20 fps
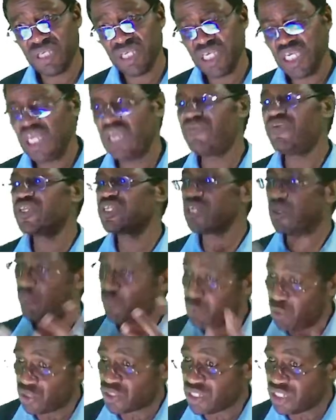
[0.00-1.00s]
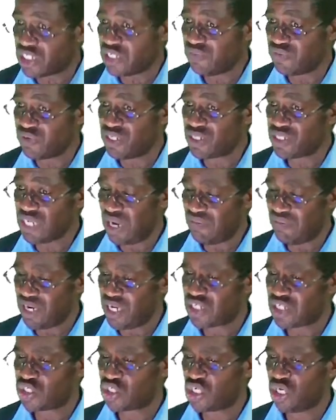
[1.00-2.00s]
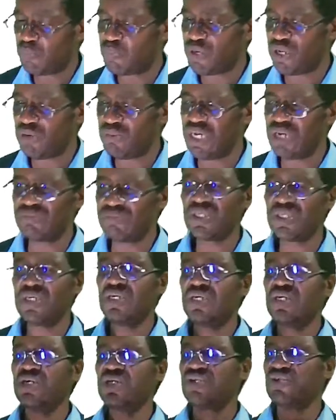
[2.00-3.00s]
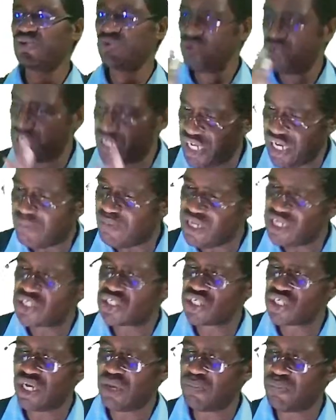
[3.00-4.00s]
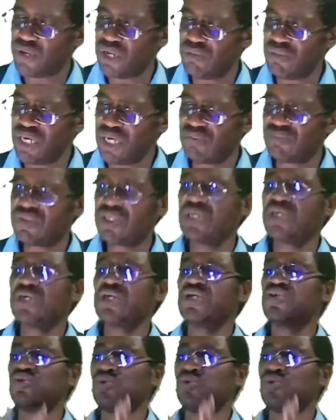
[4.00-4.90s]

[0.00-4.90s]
If it's a positive reserve like share premium, you debit share premium, you